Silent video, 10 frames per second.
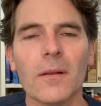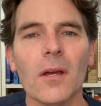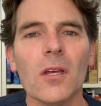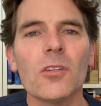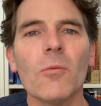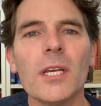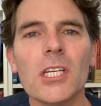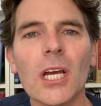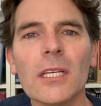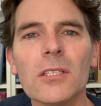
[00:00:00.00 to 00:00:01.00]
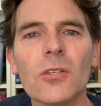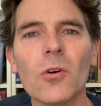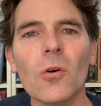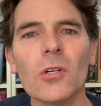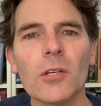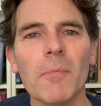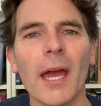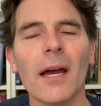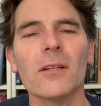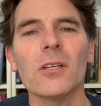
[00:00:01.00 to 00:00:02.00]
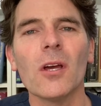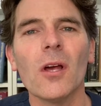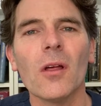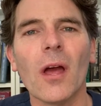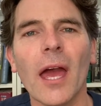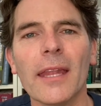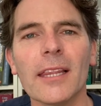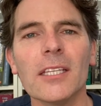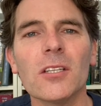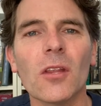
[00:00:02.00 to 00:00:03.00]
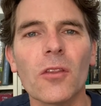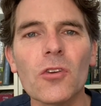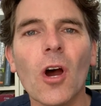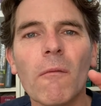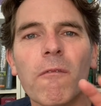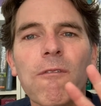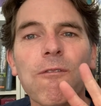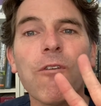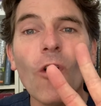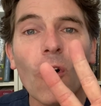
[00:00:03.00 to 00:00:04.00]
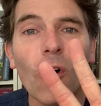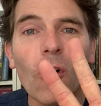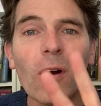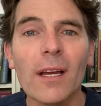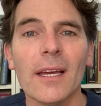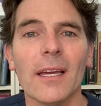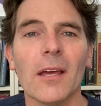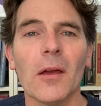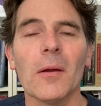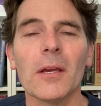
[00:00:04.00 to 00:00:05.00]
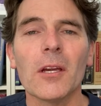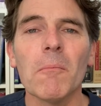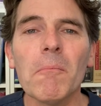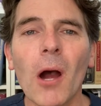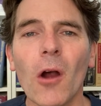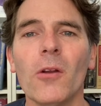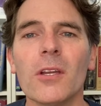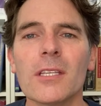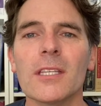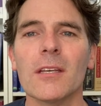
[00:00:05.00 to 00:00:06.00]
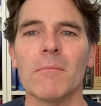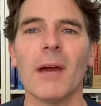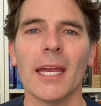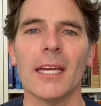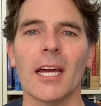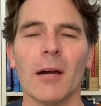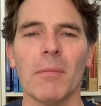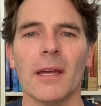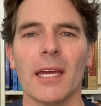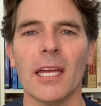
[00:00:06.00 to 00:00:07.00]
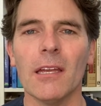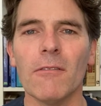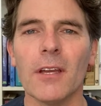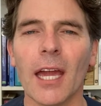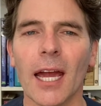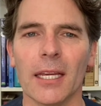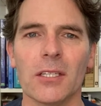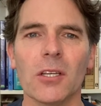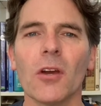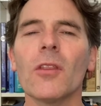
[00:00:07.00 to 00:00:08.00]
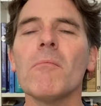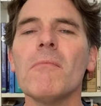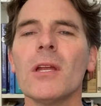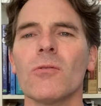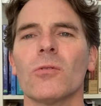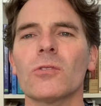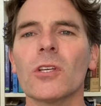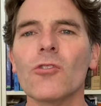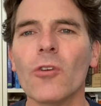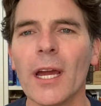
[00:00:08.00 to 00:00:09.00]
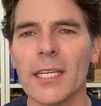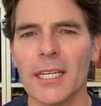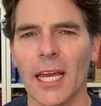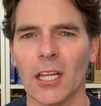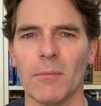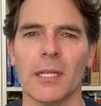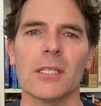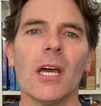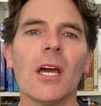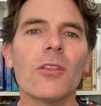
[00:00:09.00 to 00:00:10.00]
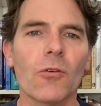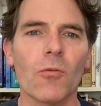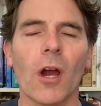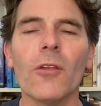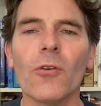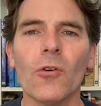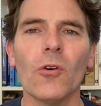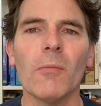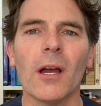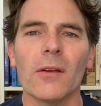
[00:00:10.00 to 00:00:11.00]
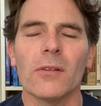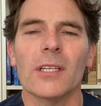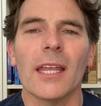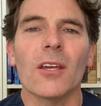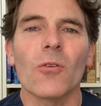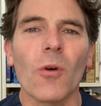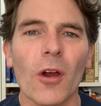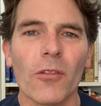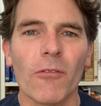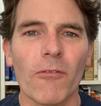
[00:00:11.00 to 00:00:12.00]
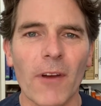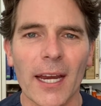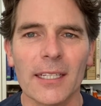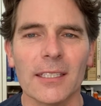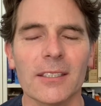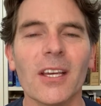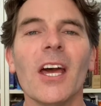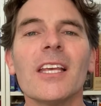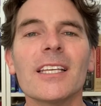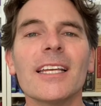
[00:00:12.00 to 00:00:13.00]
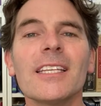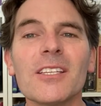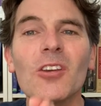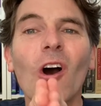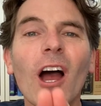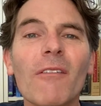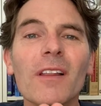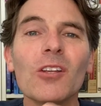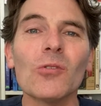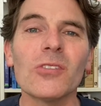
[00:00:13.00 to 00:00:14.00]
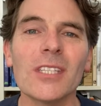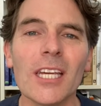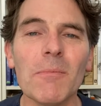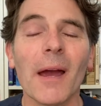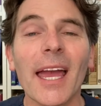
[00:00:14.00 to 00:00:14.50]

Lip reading: So we just talked about and listed the top 4 components that make up EVA. So the minerals, the trace elements, the growth hormones, and the growth factors. So let's dive a little deeper